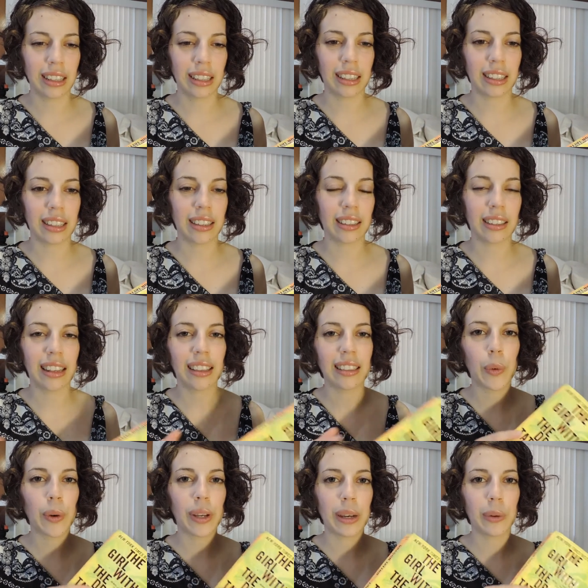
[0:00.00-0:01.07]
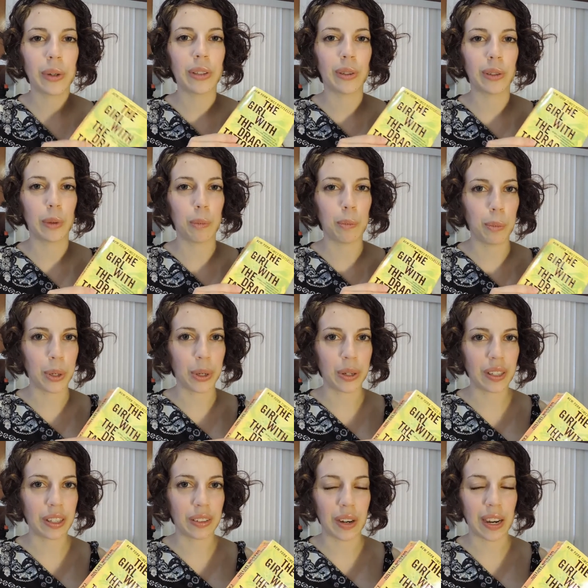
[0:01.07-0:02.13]
like not the way that we do in the
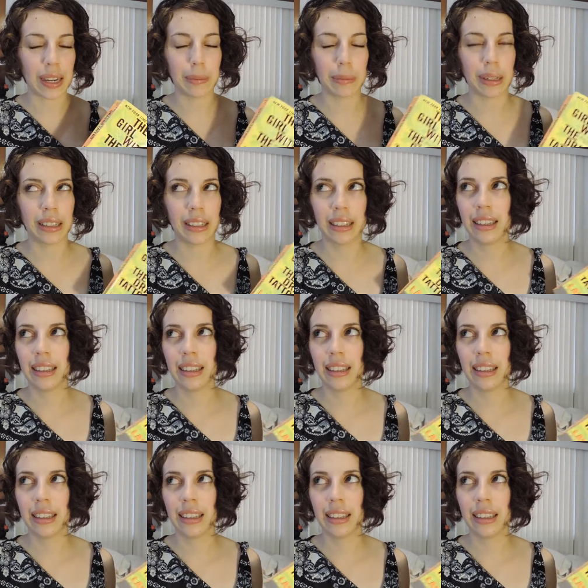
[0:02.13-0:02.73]
book right but